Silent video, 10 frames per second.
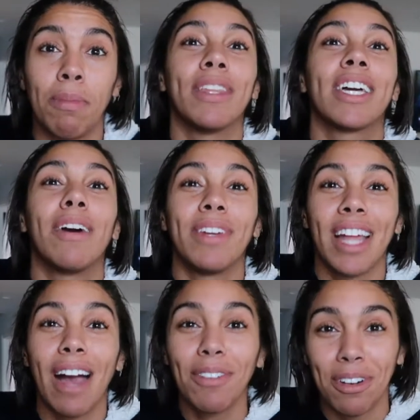But the company
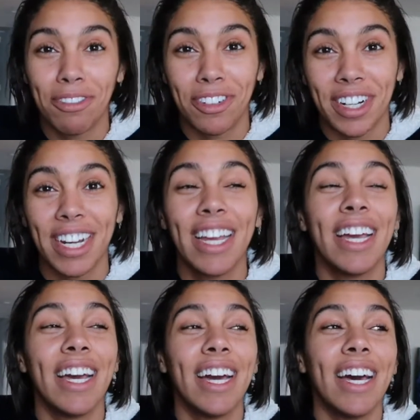that I'm going for,
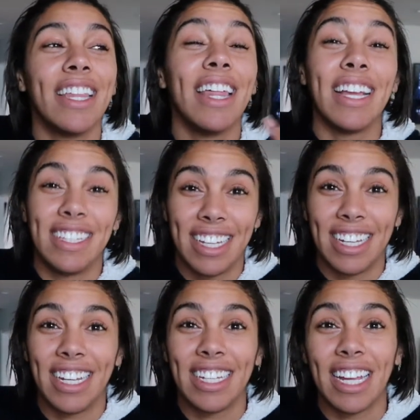they
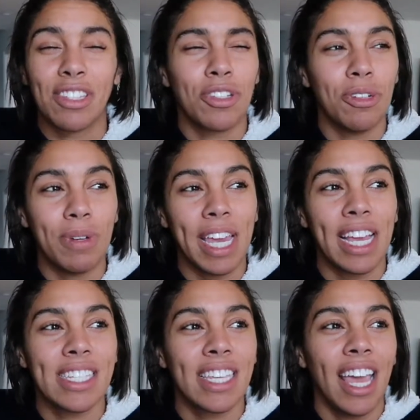did in like 2
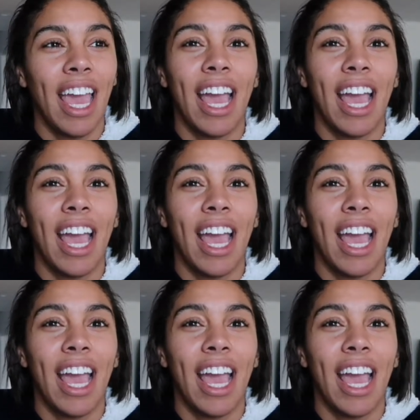weeks.